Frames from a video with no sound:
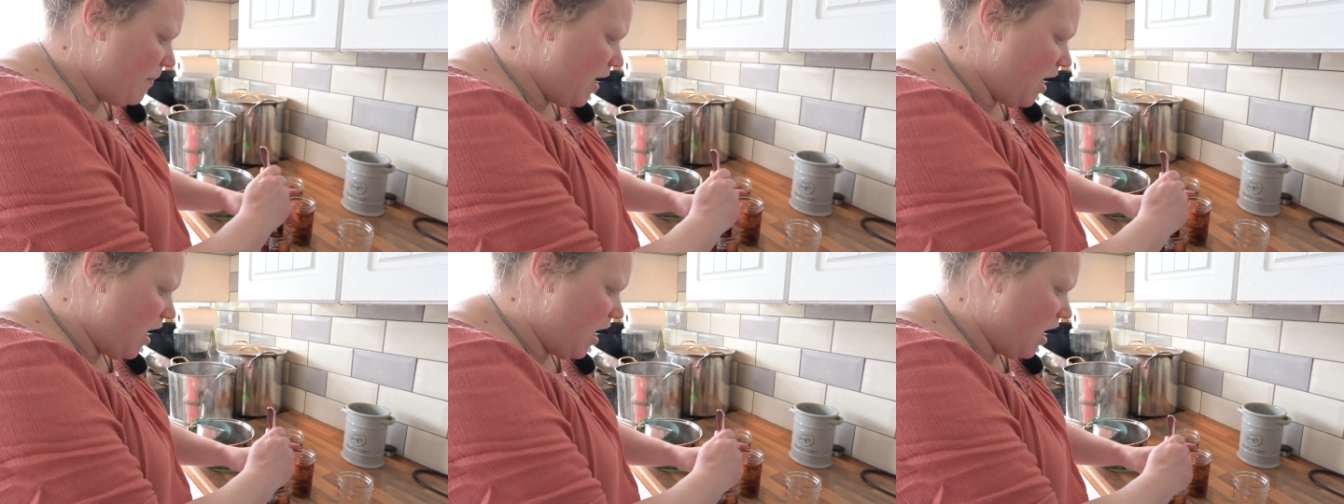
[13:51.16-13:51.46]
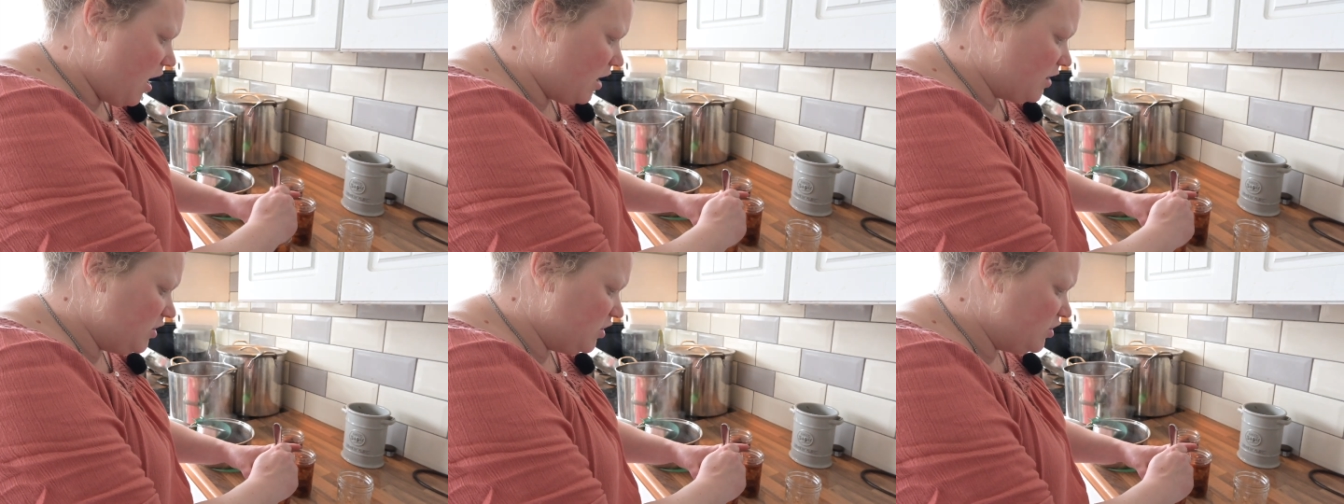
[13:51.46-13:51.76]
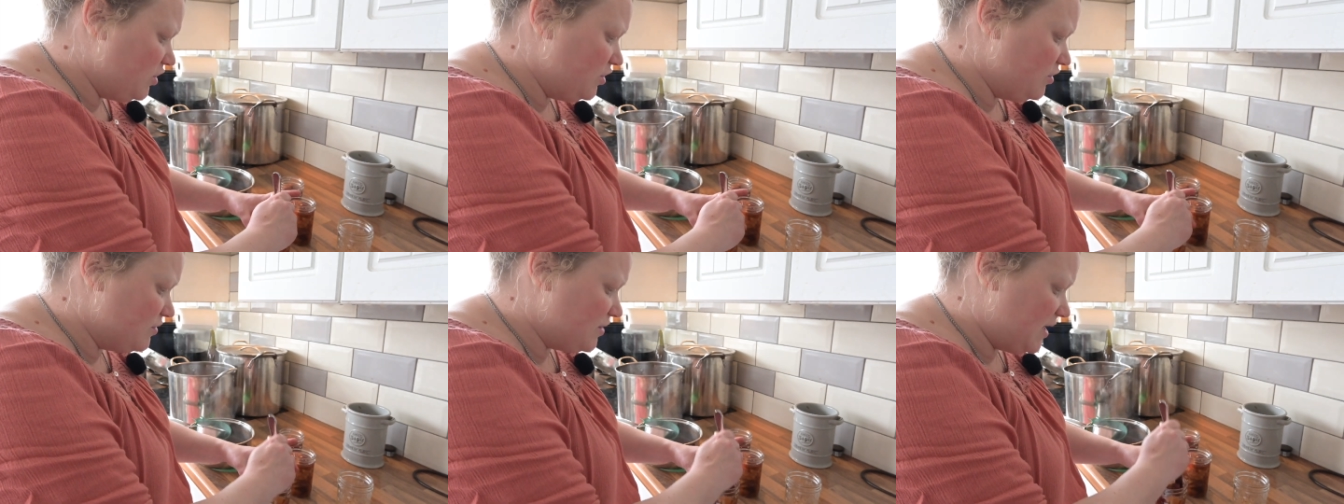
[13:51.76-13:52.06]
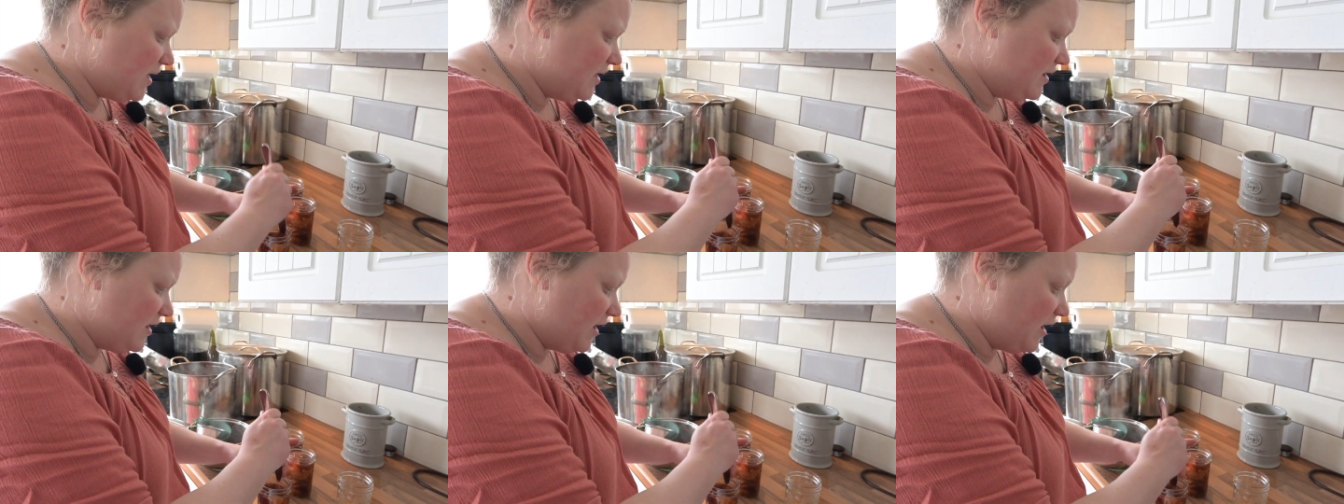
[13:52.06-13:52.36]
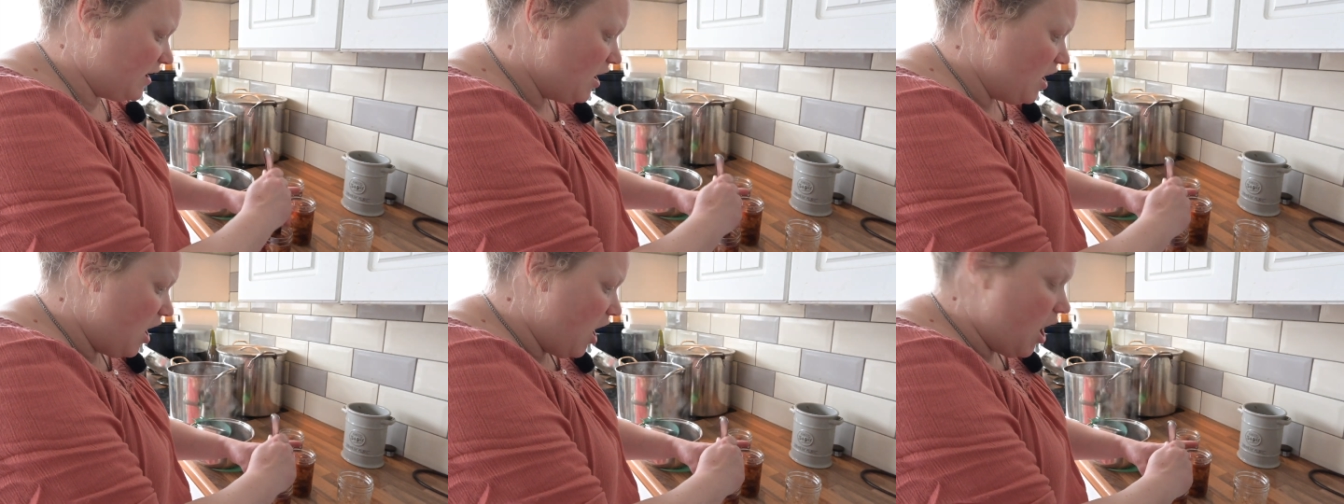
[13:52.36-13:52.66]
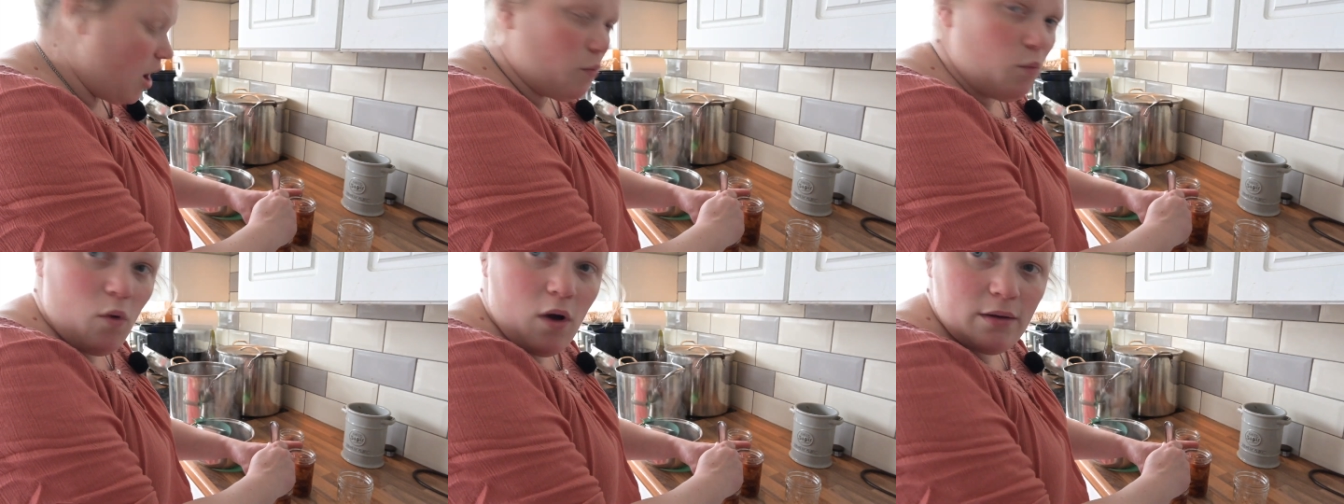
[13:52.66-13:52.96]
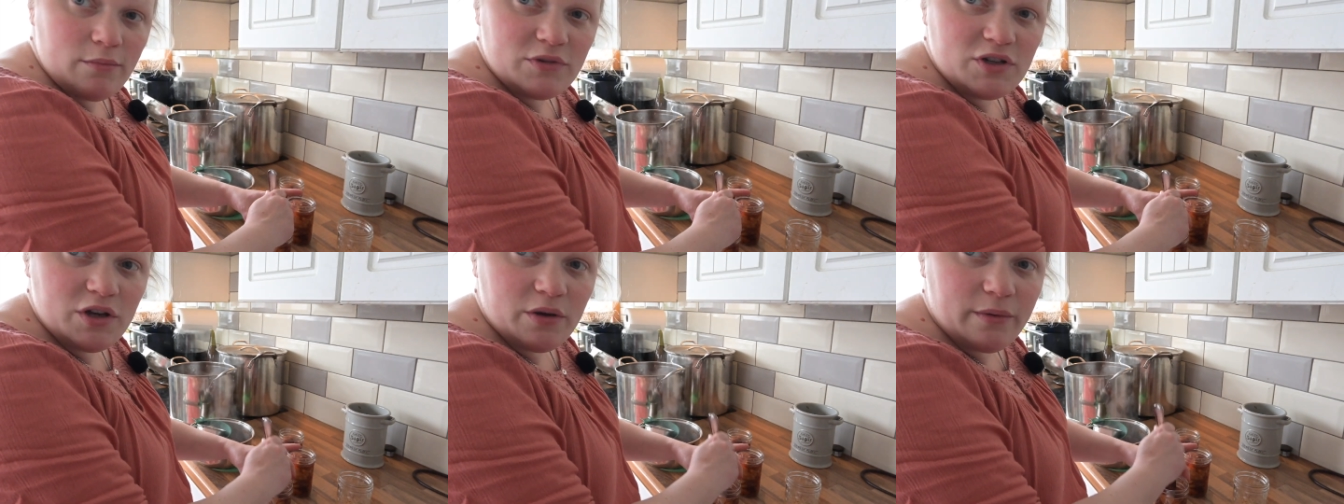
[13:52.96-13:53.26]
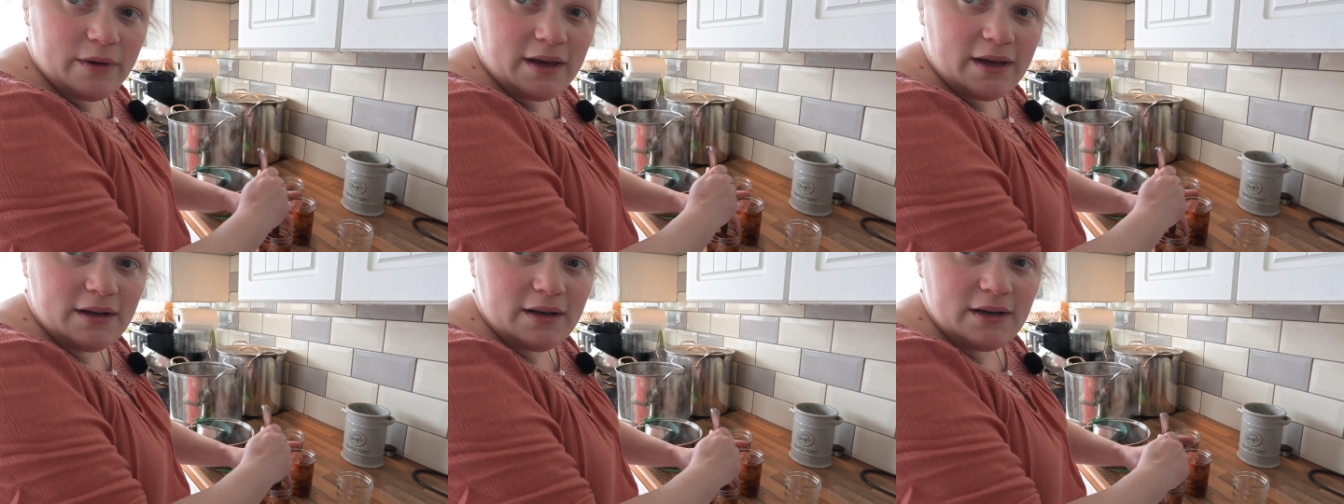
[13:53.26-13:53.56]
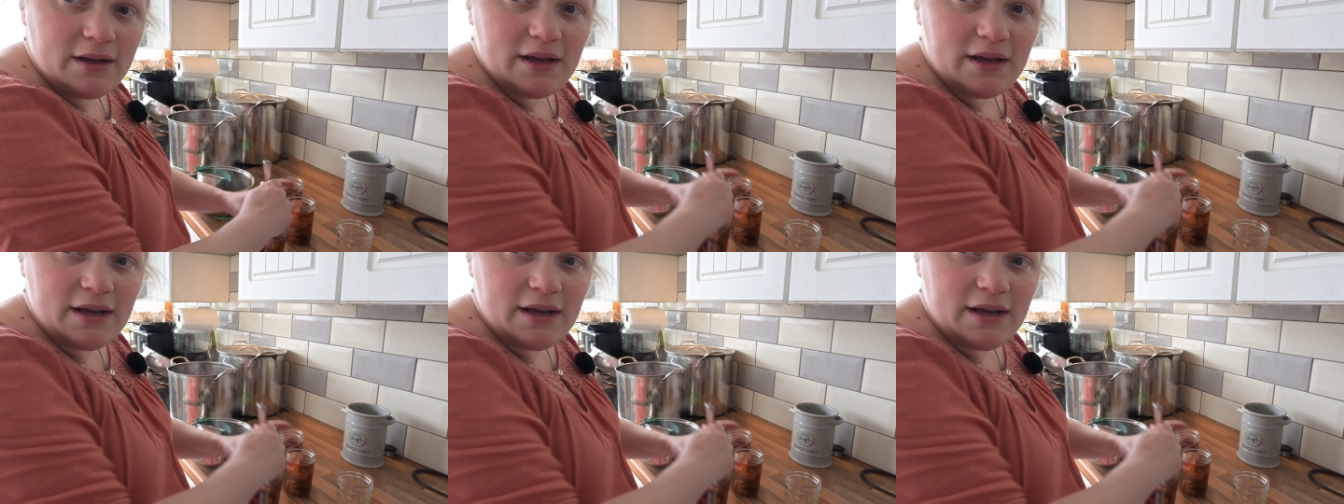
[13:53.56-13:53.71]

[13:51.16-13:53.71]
but you can use anything. And what I'm doing